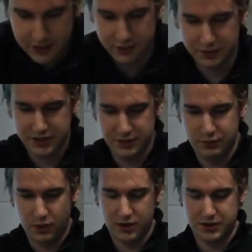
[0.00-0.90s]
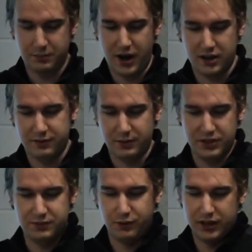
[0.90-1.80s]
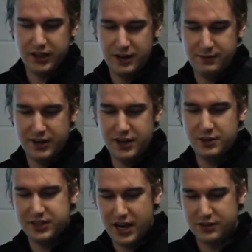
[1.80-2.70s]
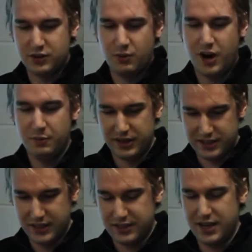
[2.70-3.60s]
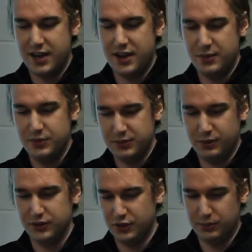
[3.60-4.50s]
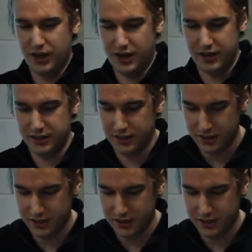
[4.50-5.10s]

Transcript: the received orders apparently from this frontline video take the square by 6 a.m., spill no blood.